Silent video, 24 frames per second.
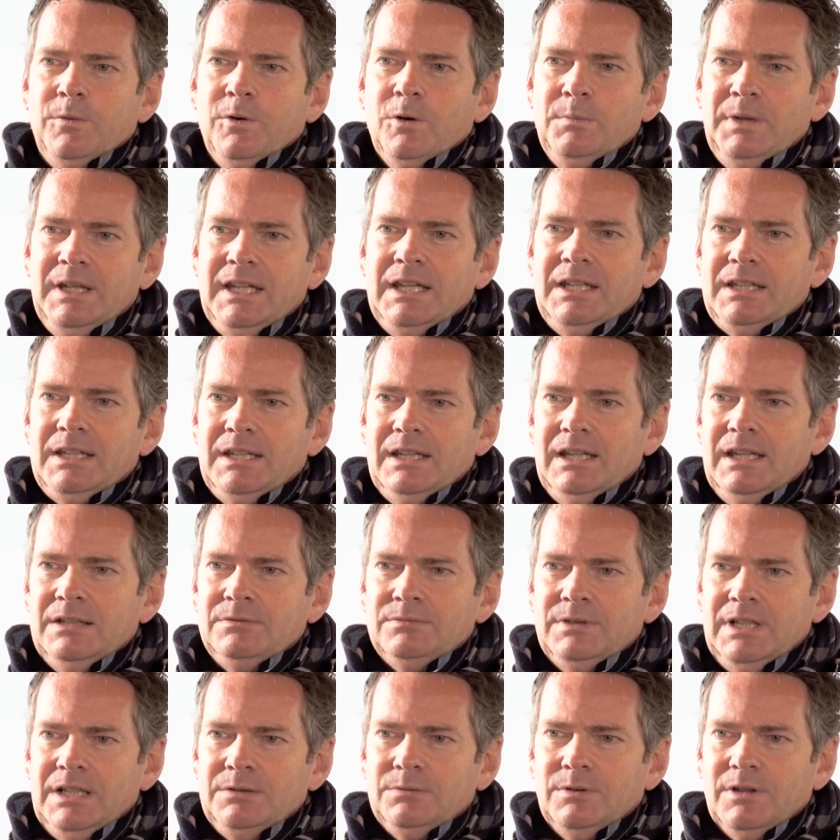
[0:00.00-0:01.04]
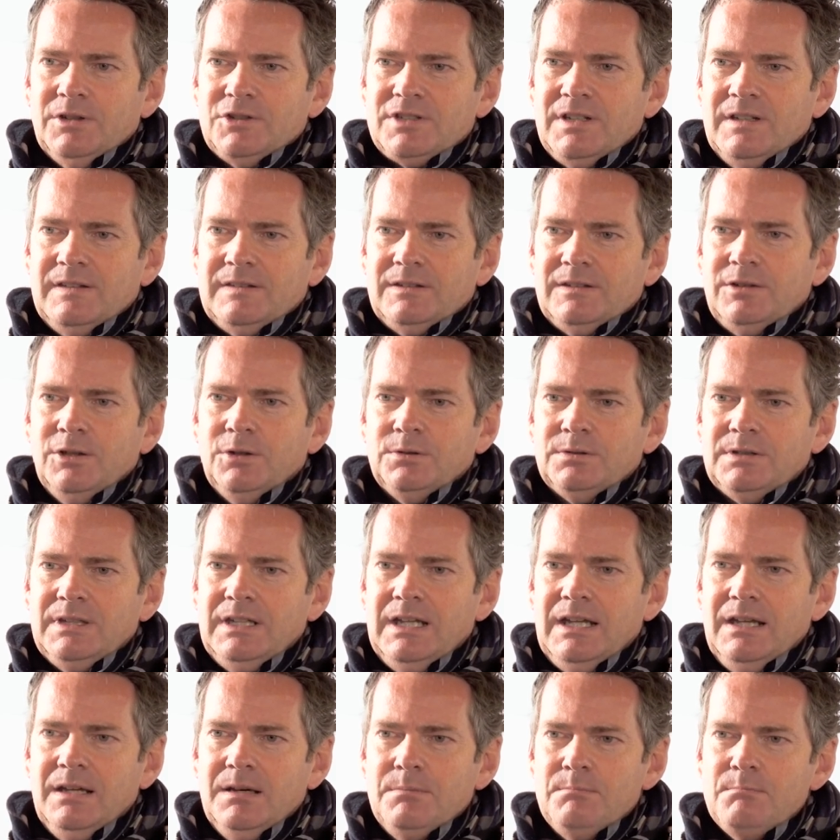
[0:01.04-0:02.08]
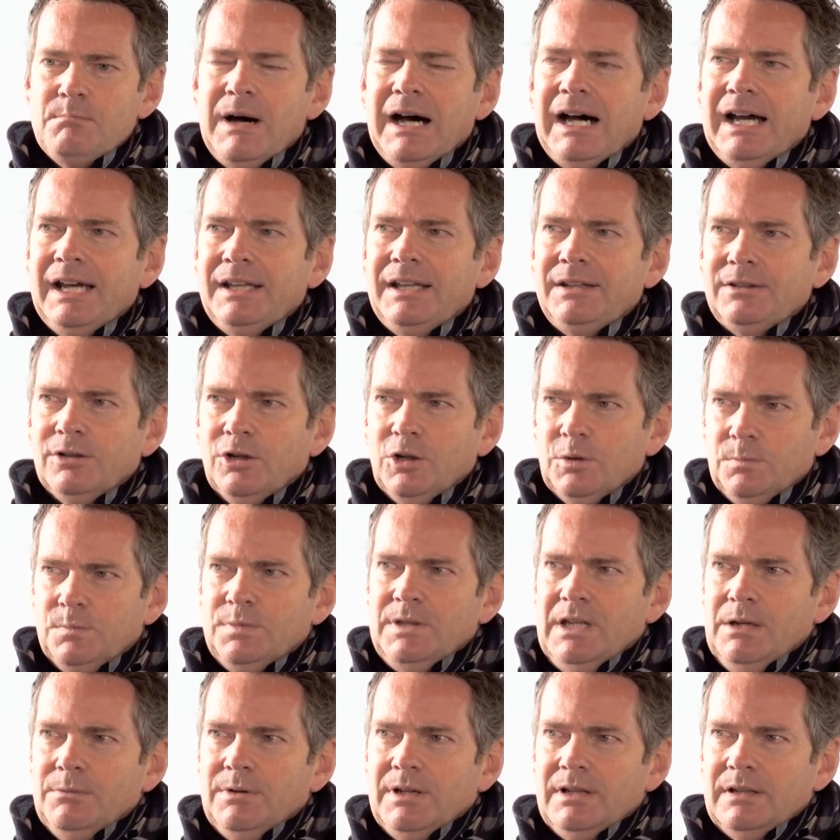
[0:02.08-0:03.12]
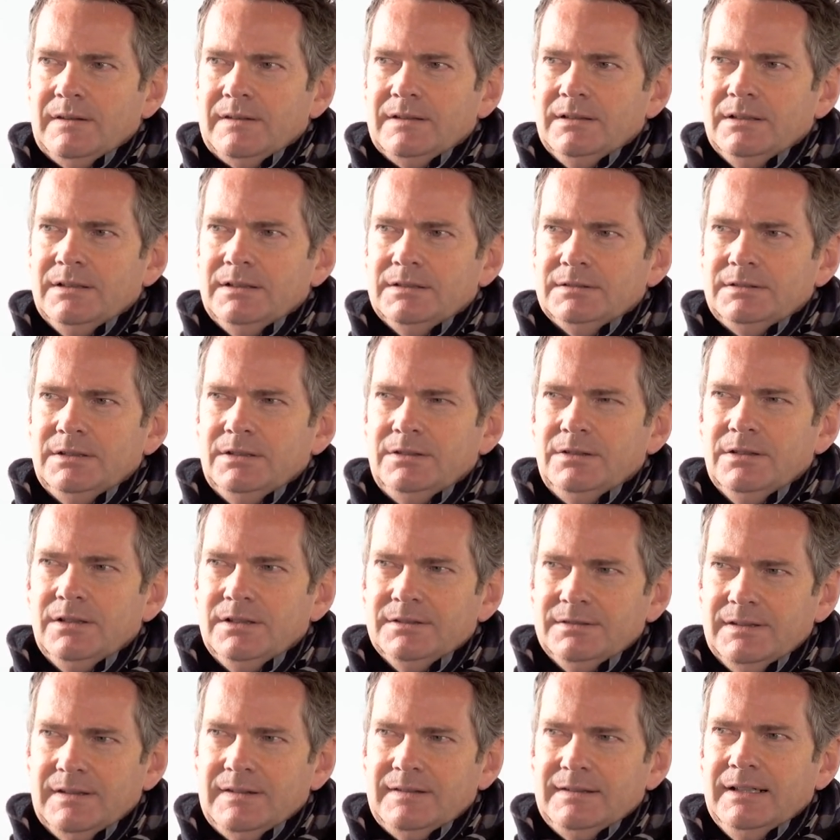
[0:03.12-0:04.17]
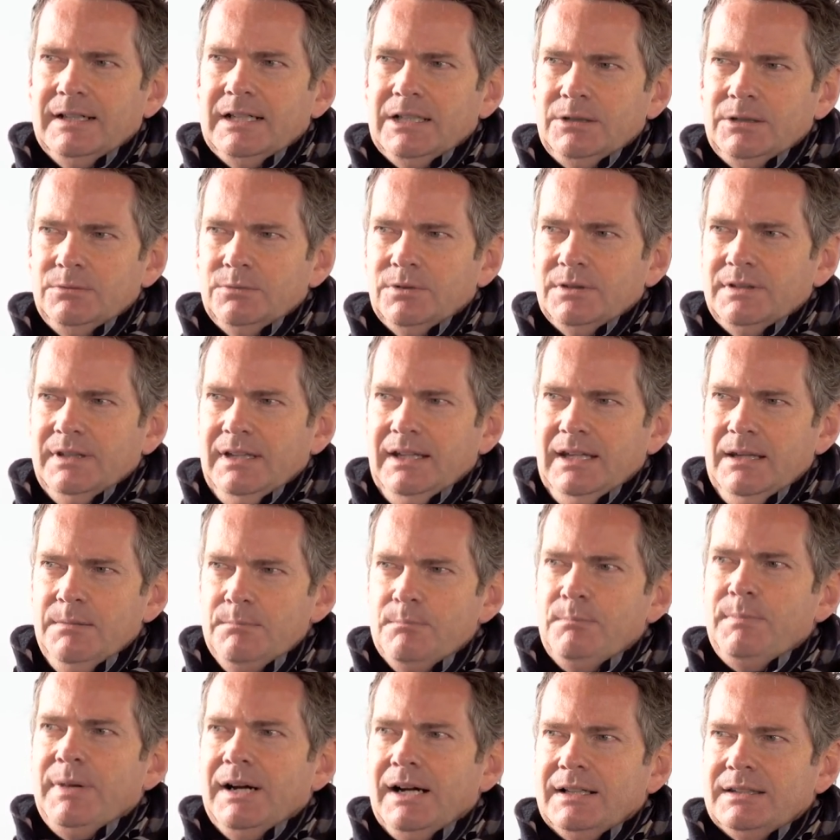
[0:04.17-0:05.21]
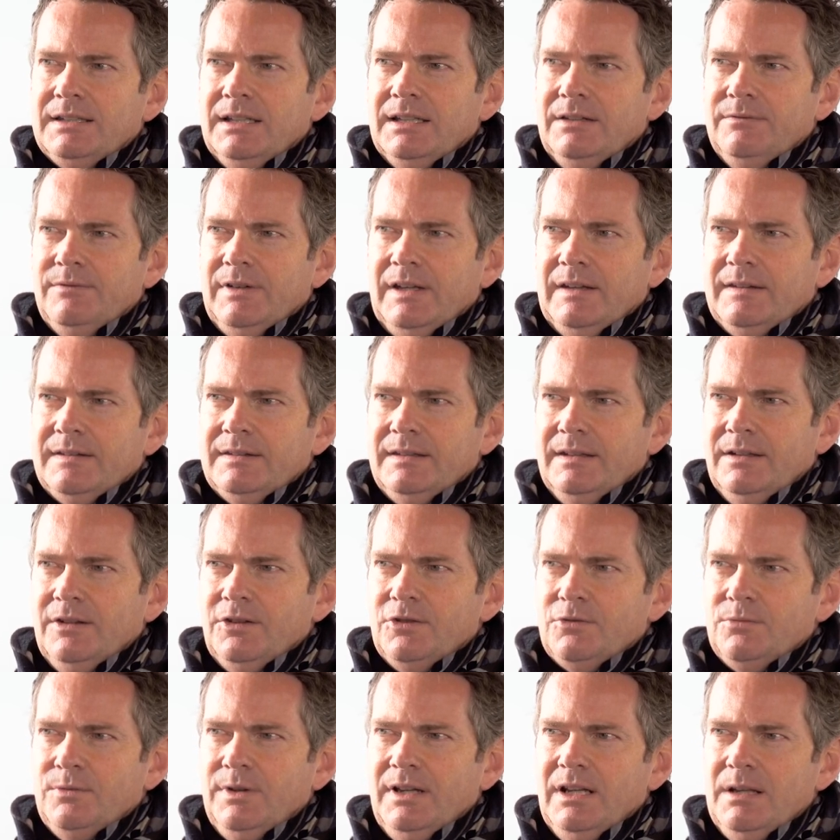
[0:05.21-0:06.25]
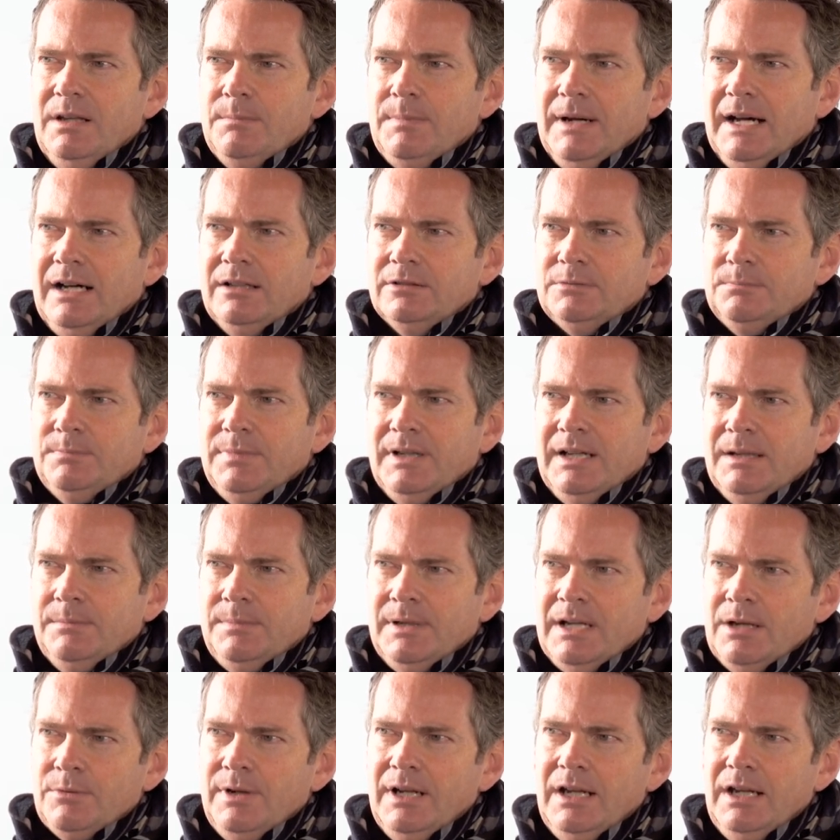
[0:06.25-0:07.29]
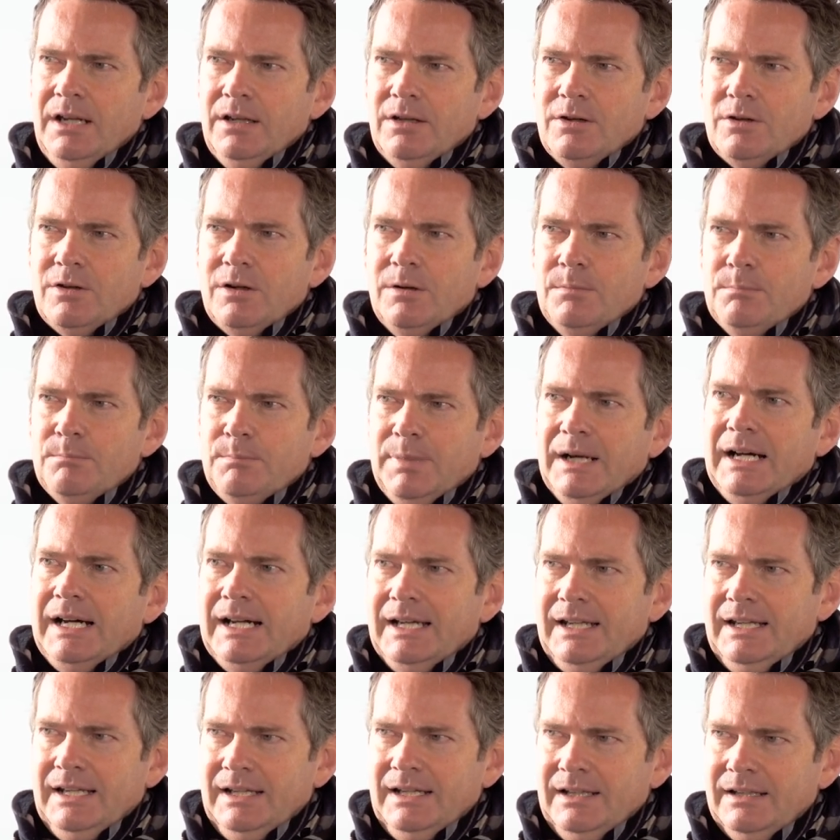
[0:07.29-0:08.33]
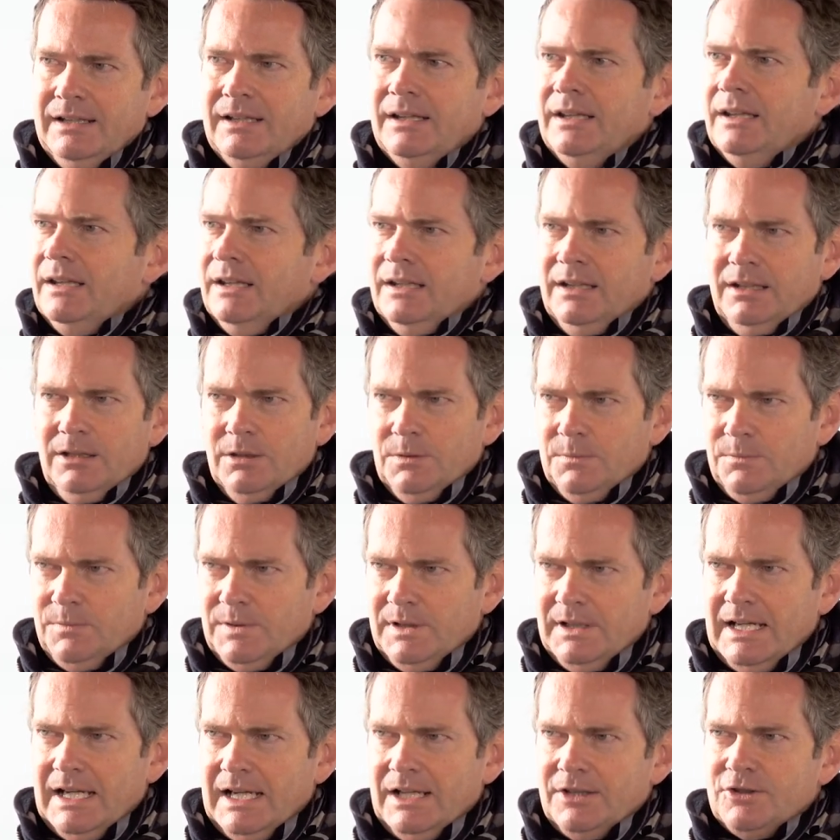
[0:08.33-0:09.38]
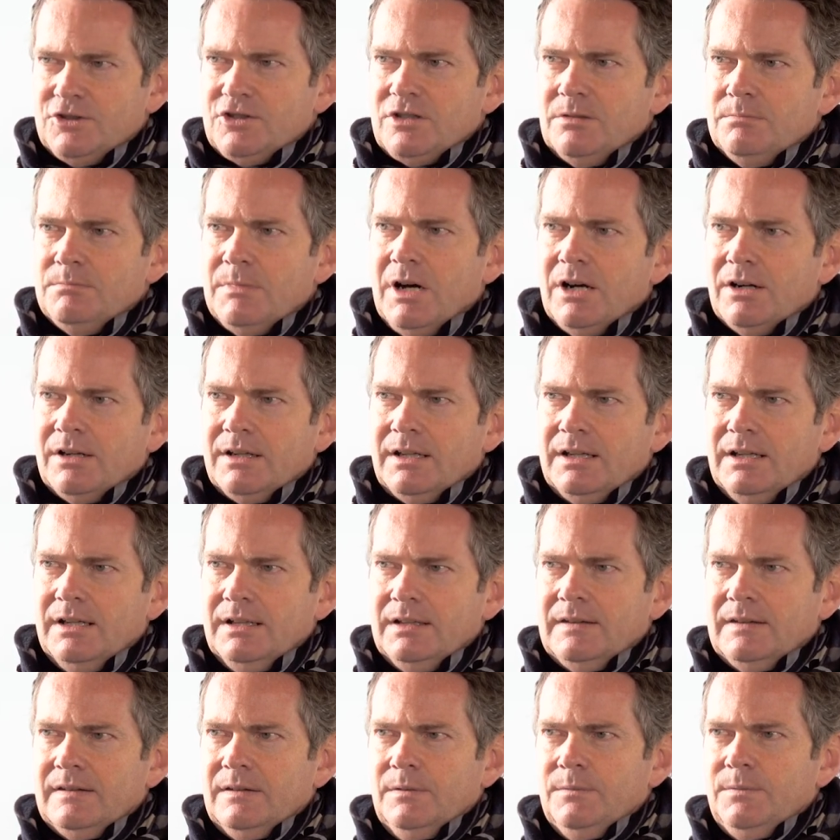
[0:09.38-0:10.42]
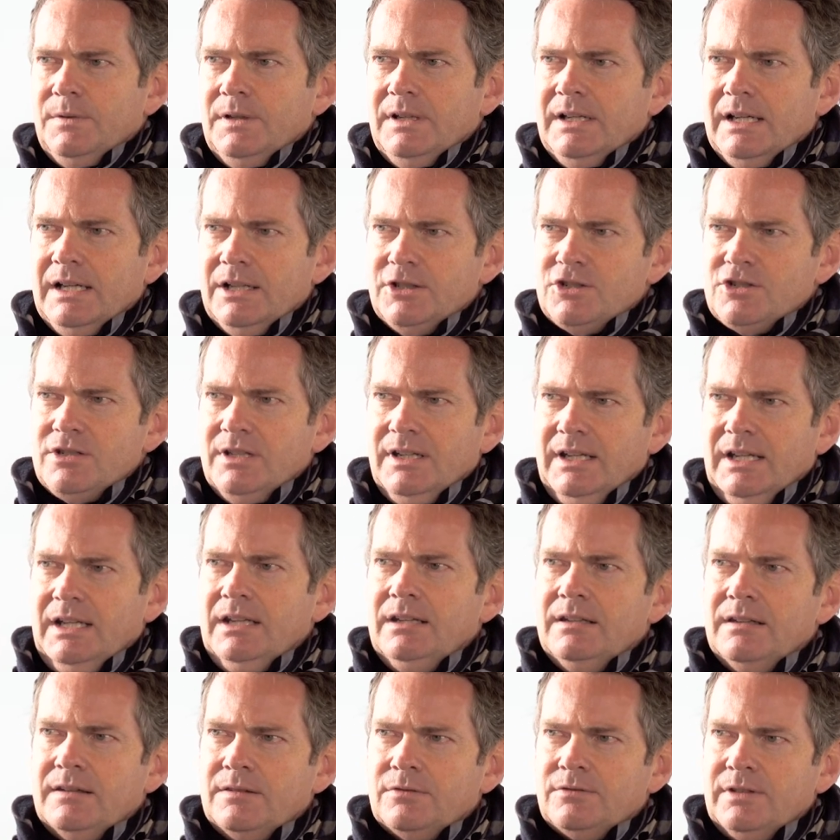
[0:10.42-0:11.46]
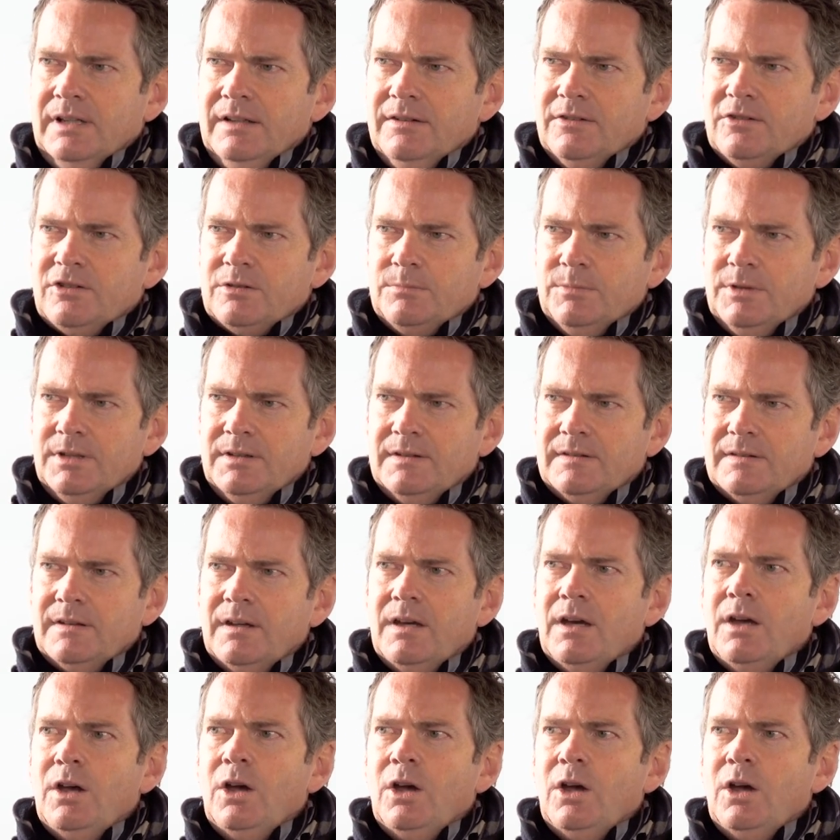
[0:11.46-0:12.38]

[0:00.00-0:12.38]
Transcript: For me, it, it was just totally mind opening when I started to understand what impact investing is really about by, by really combining, you know, financial markets and financial industry instruments